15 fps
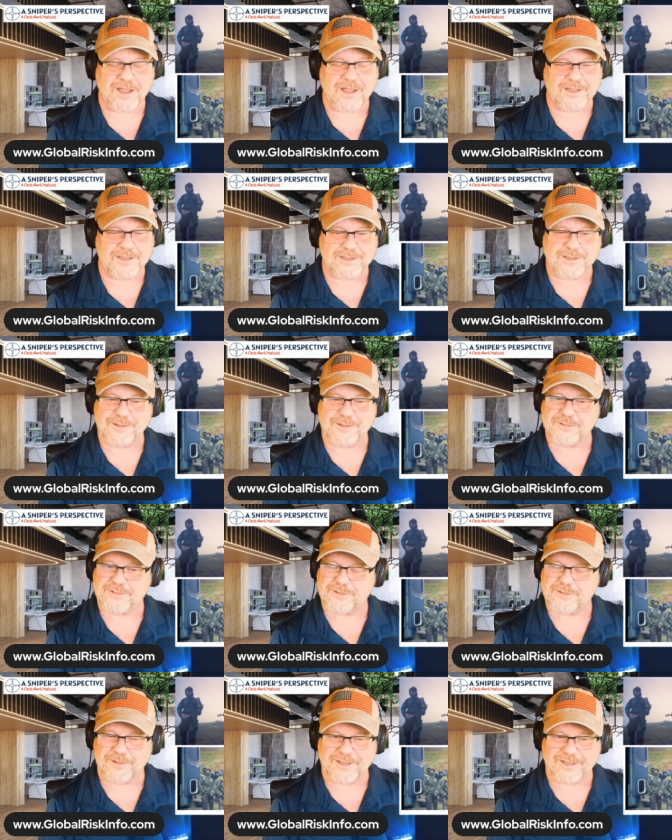not used
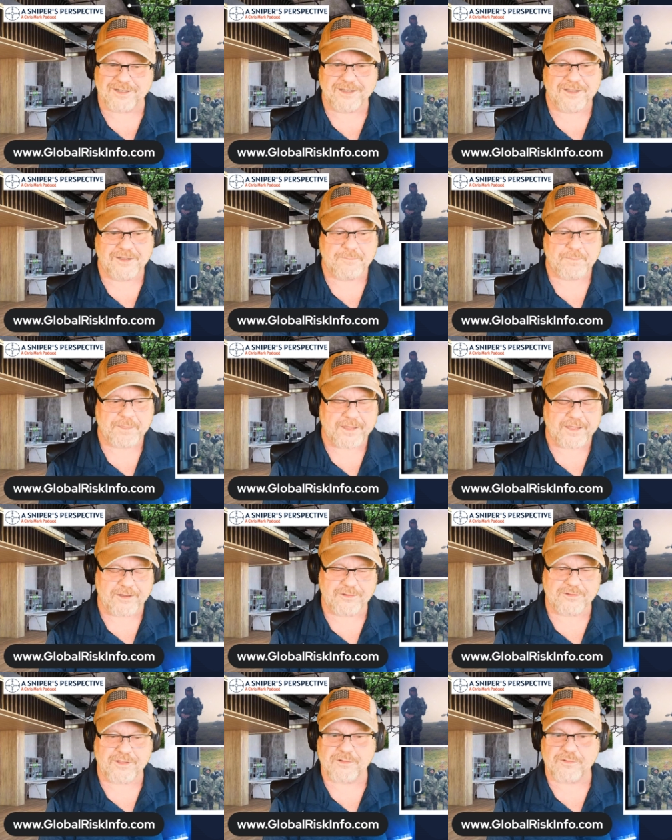to it, it
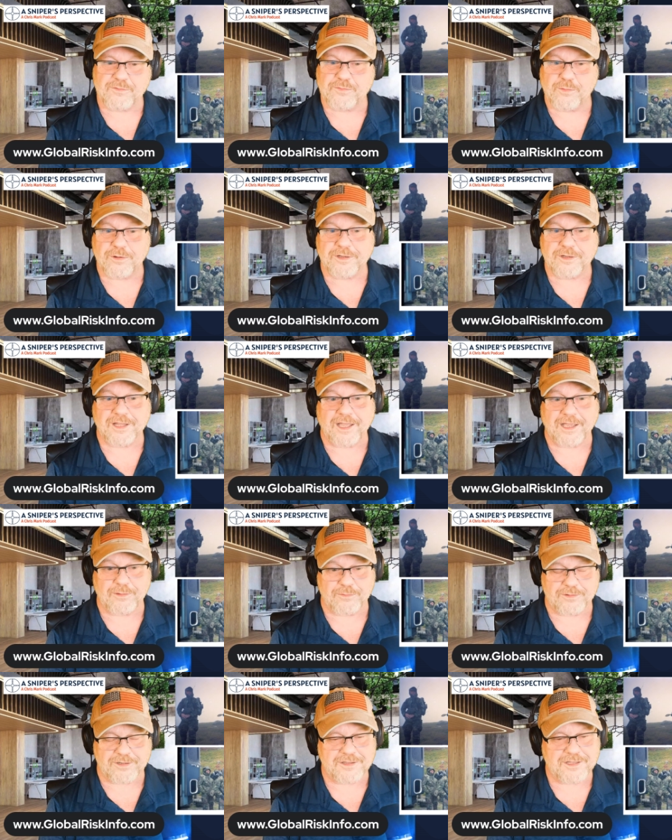is like a foreign
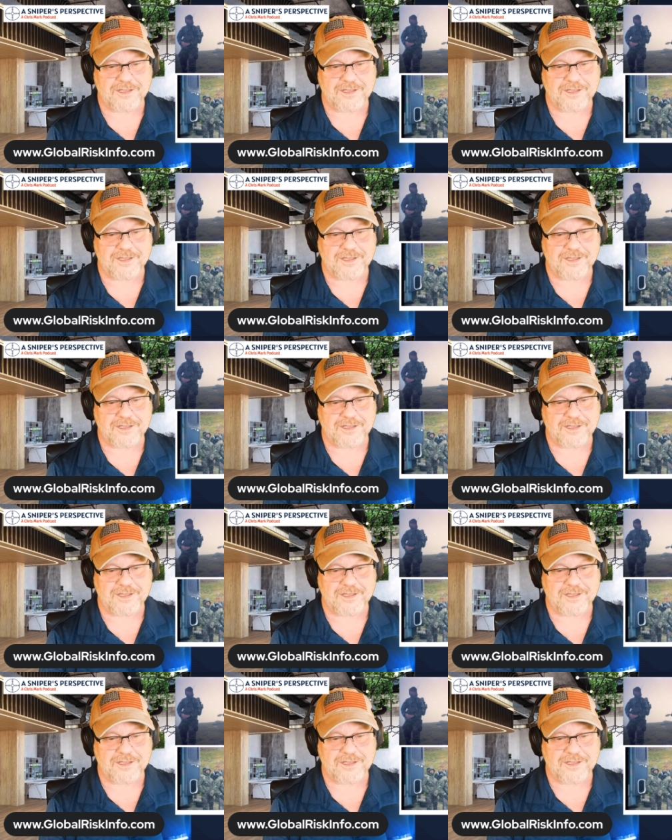language. I think